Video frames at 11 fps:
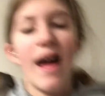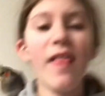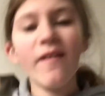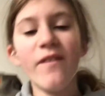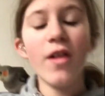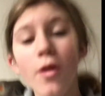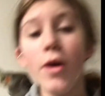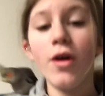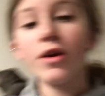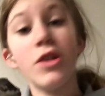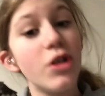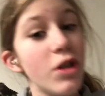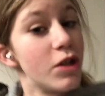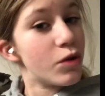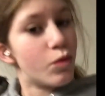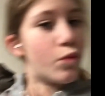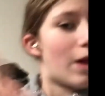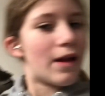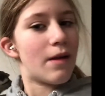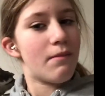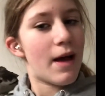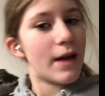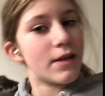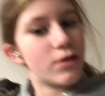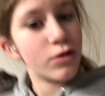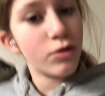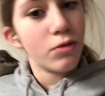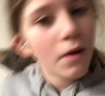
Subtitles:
fellow equestrians, welcome back to